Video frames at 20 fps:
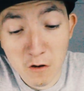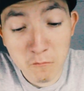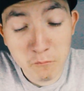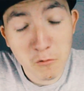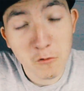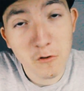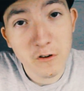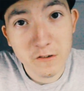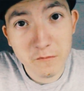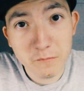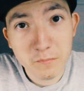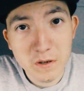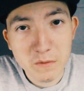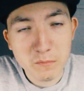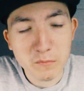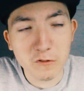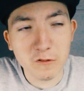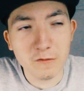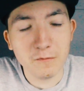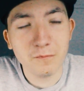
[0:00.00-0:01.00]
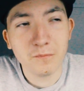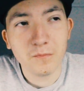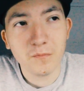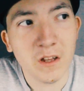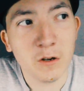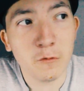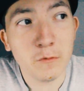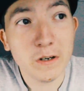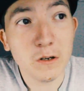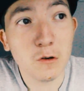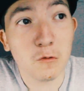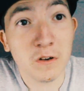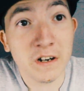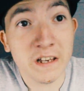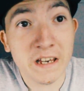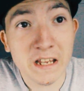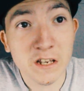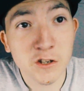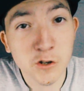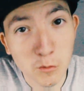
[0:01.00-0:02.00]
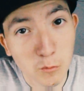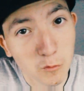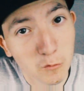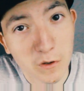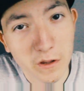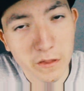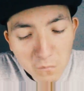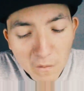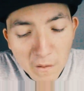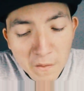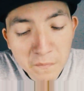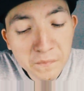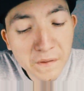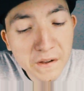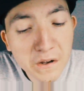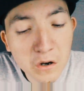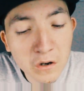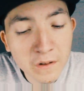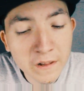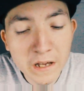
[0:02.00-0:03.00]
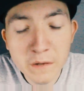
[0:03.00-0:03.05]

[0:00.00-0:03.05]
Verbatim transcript: important people that we don't want to get in trouble with. And they all